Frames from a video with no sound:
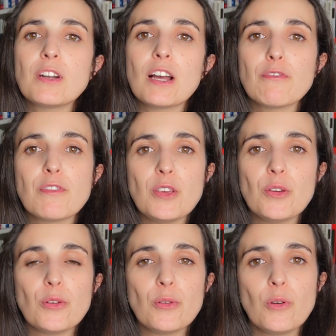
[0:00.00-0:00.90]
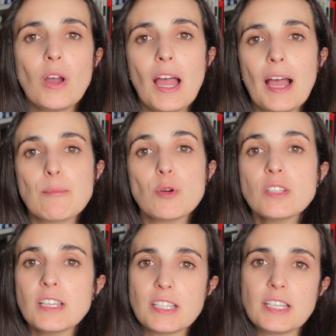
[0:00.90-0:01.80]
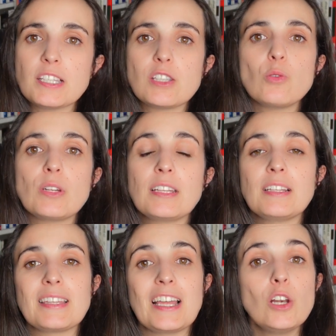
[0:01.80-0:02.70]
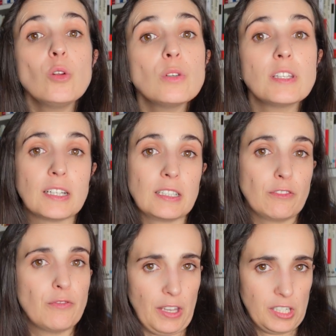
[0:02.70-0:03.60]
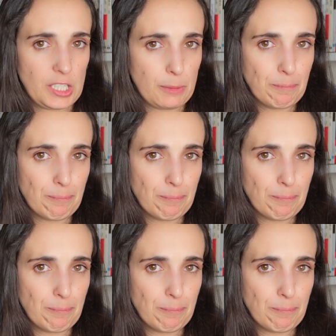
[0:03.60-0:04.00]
a few processes during the luteal phase.